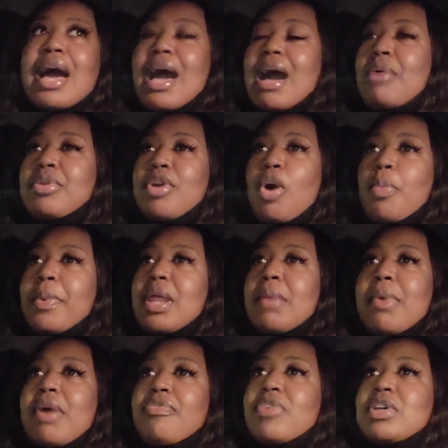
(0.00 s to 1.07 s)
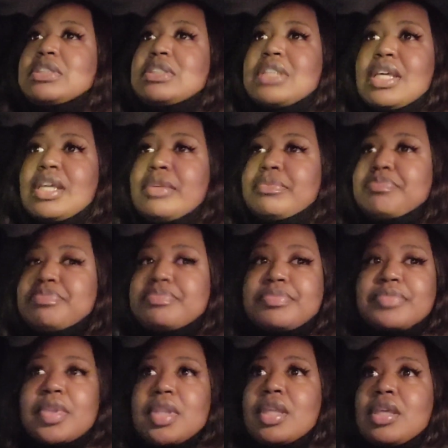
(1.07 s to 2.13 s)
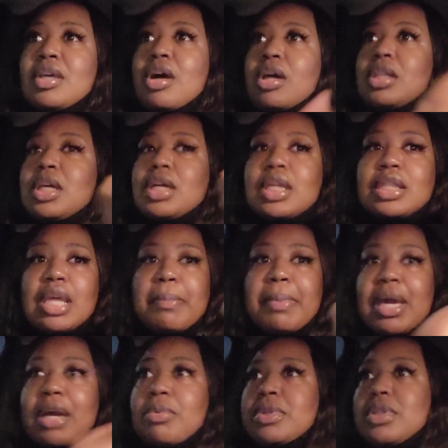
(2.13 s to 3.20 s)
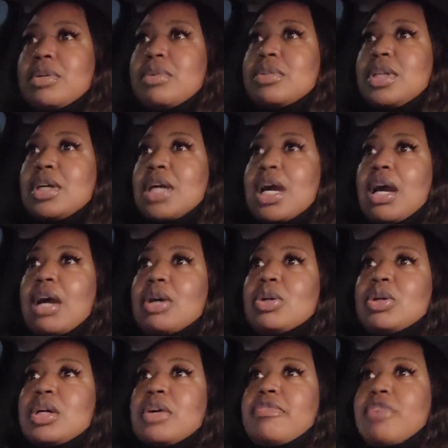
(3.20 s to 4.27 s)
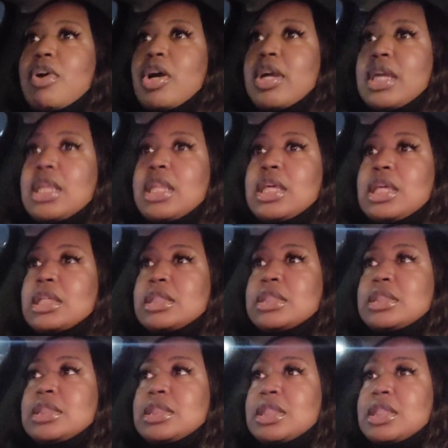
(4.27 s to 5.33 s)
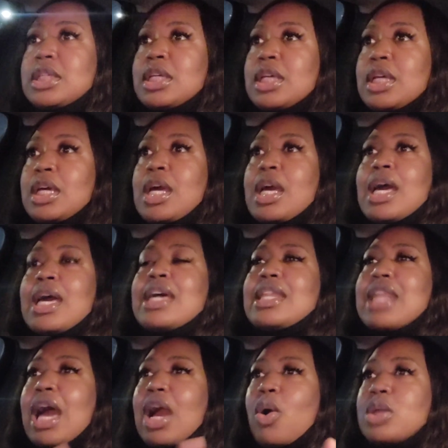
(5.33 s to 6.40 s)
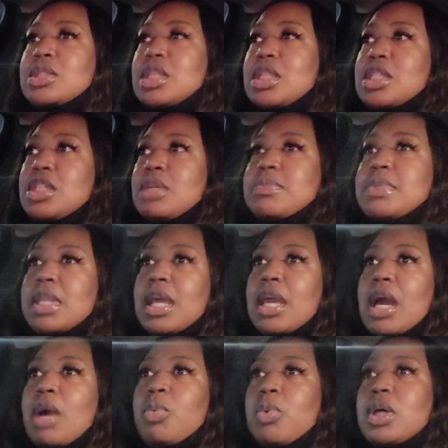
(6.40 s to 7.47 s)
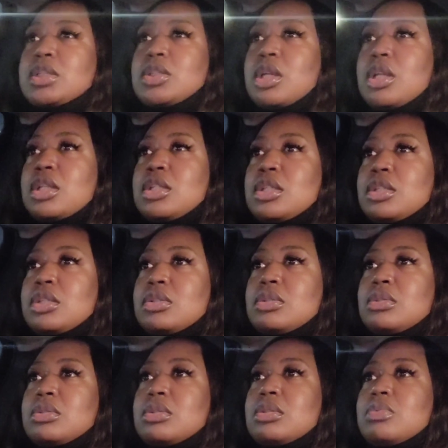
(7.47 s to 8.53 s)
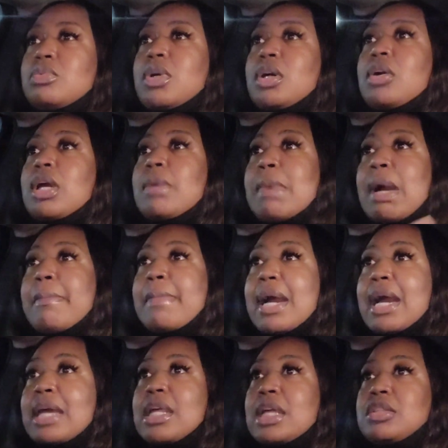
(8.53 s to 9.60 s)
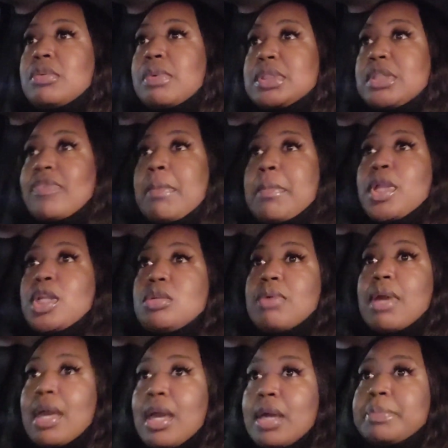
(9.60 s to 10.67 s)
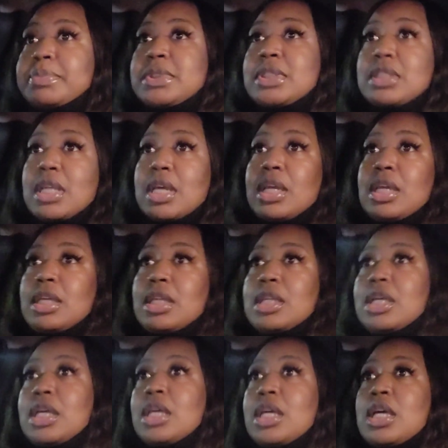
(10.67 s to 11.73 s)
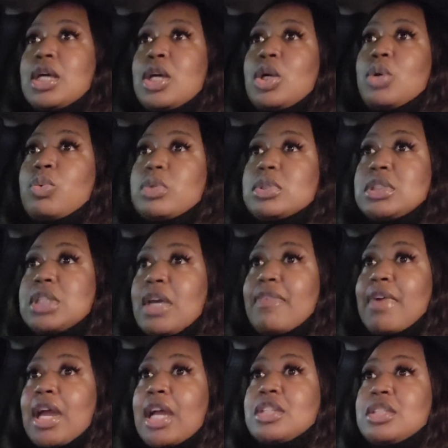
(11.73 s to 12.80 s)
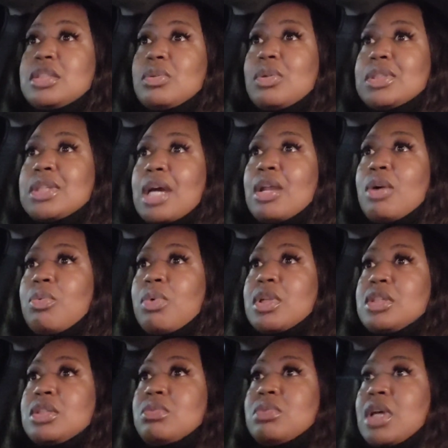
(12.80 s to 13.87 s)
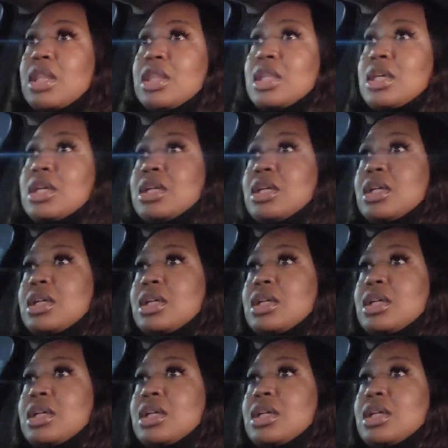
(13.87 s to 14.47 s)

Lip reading: I'm open in my front seat. Y'all, look at that back window. Look how foggy it is. Not going to the gym today. I was gonna do, well, in my mind, I told myself I'm gonna do abs today. We'll see if I actually do, because I don't wanna do nothing.